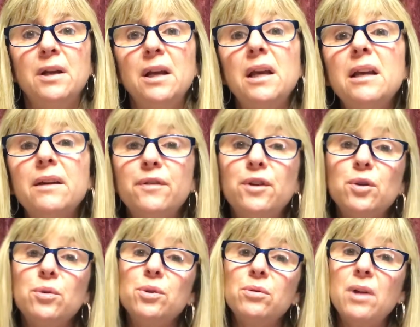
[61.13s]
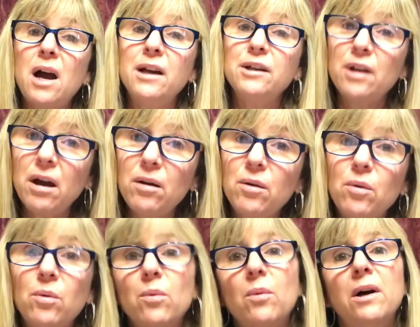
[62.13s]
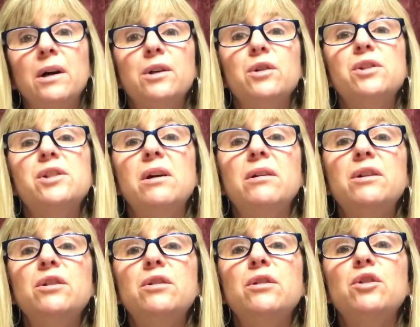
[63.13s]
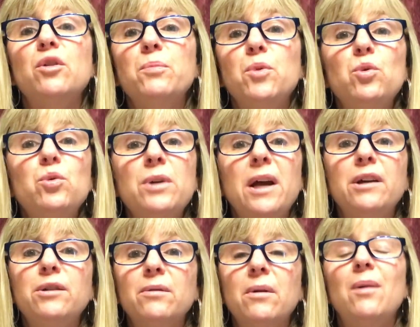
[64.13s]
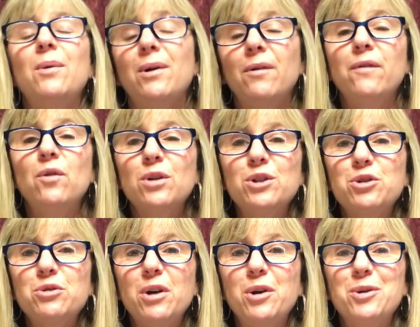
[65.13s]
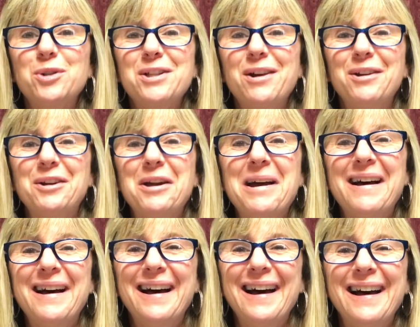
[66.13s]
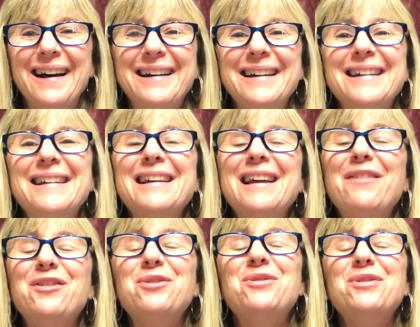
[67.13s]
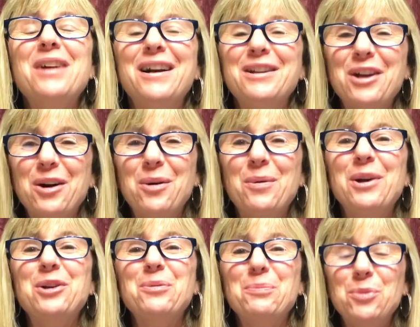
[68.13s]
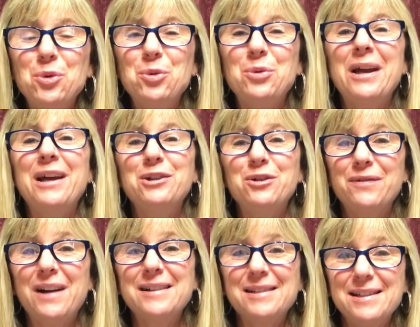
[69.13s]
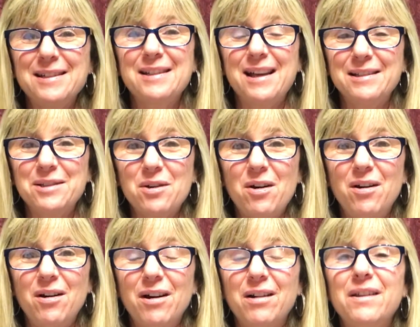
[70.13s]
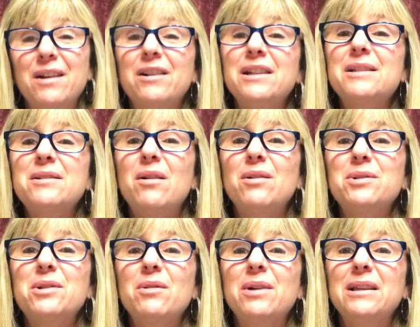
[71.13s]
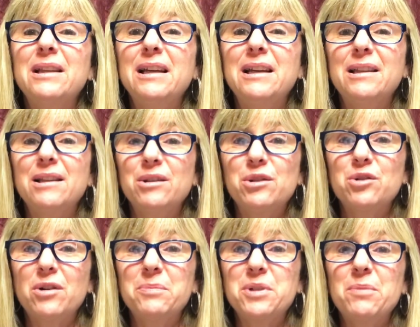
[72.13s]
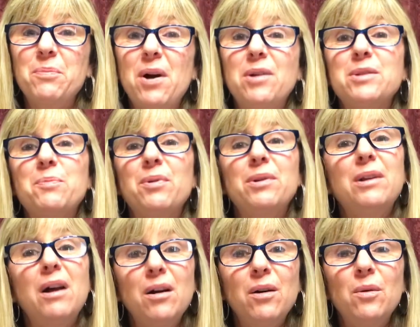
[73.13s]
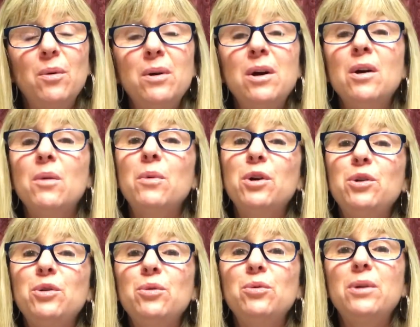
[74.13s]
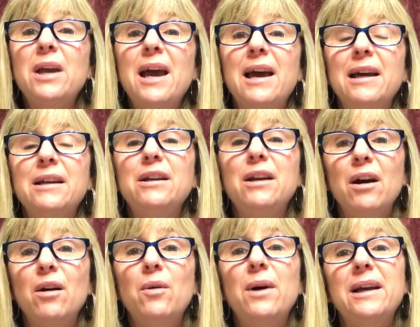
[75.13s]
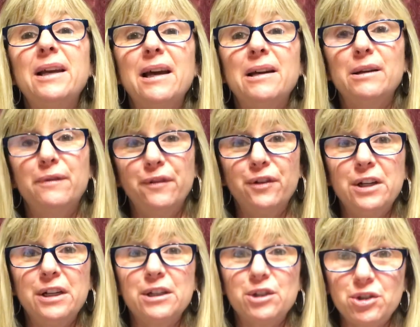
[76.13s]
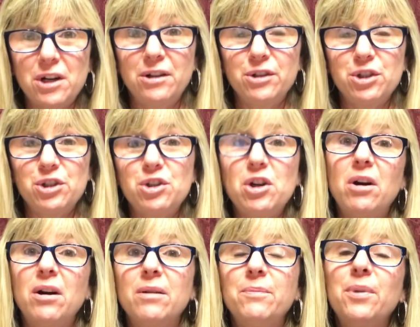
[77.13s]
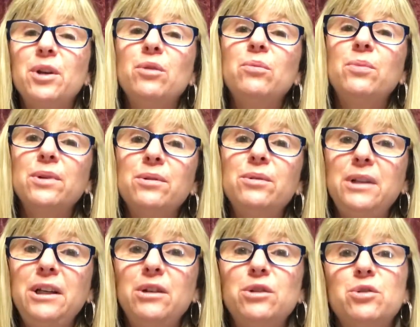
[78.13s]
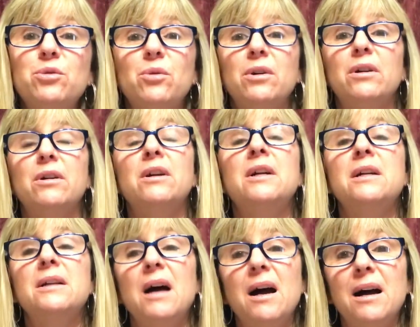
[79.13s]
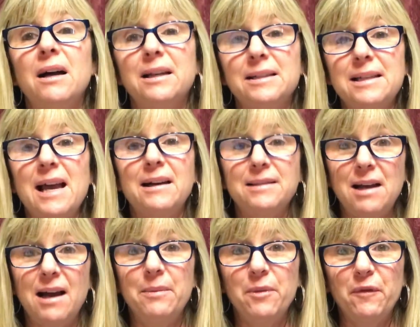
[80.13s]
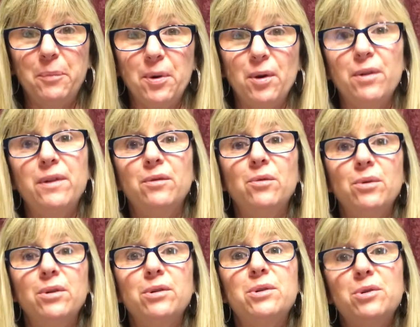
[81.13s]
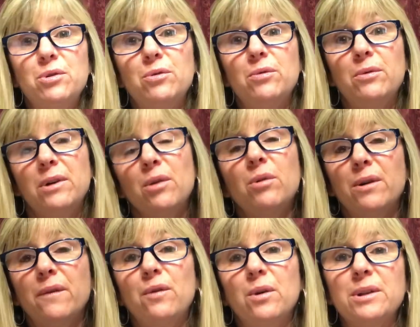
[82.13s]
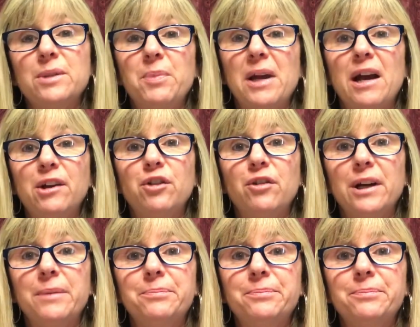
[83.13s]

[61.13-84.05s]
If you do not know what your sun, your moon, and your, of course you know your sun. If you do not know what your moon and your rising signs are, there is also a link in the description box below where you can go and get a free astrology chart, but you will need your exact time of birth in order for it to be accurate.